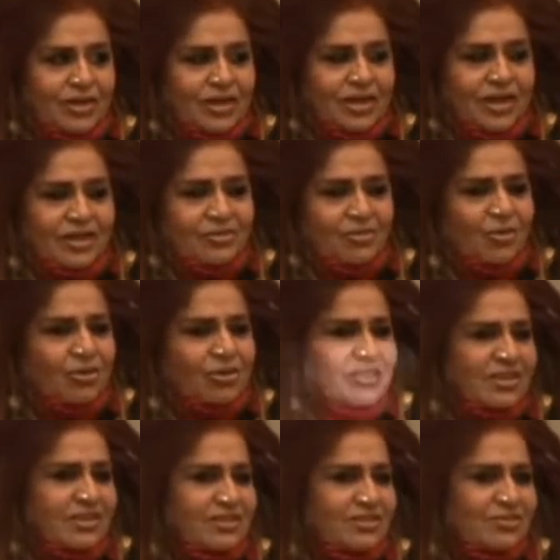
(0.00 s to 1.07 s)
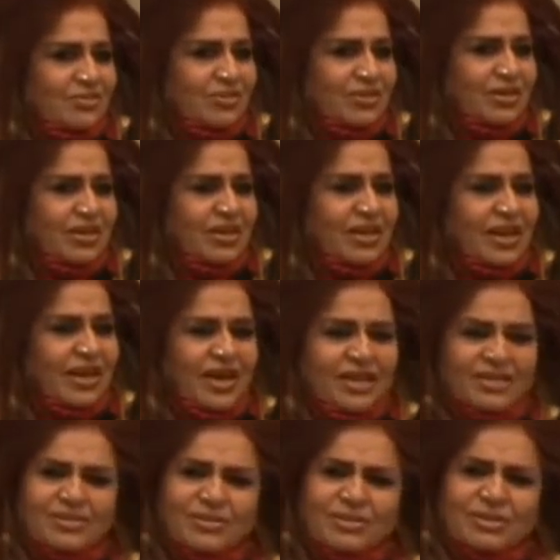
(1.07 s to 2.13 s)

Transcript: I thought that, you know, I thought